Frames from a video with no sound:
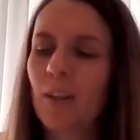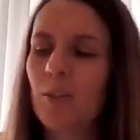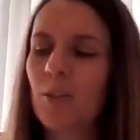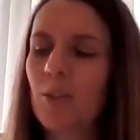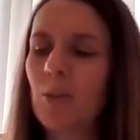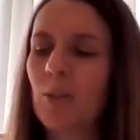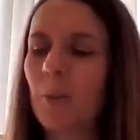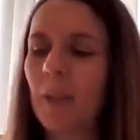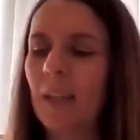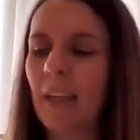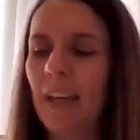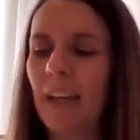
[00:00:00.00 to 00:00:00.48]

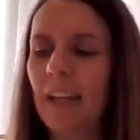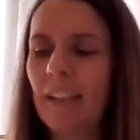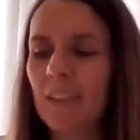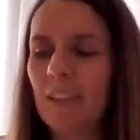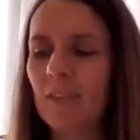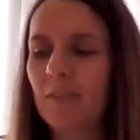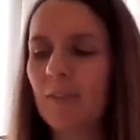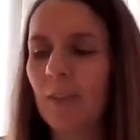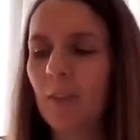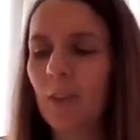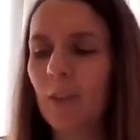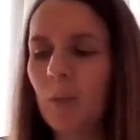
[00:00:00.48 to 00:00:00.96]
So we kind
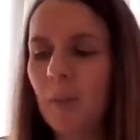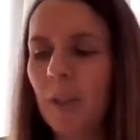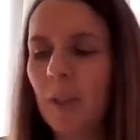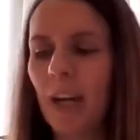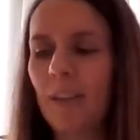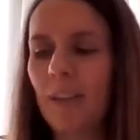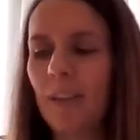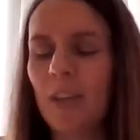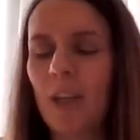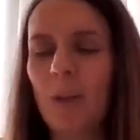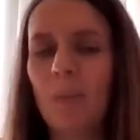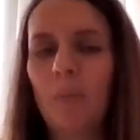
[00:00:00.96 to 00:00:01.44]
of, although we
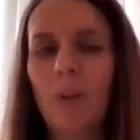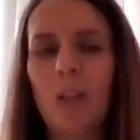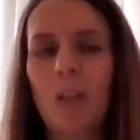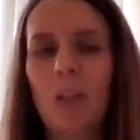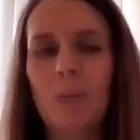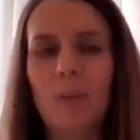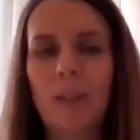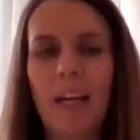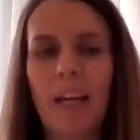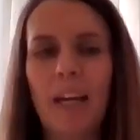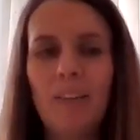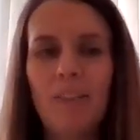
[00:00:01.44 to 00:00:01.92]
had the
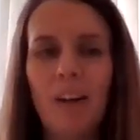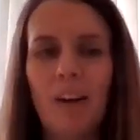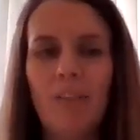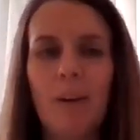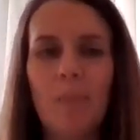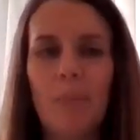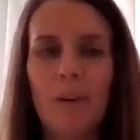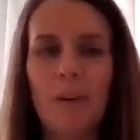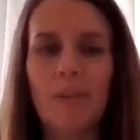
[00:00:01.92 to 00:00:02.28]
award, we kind of had a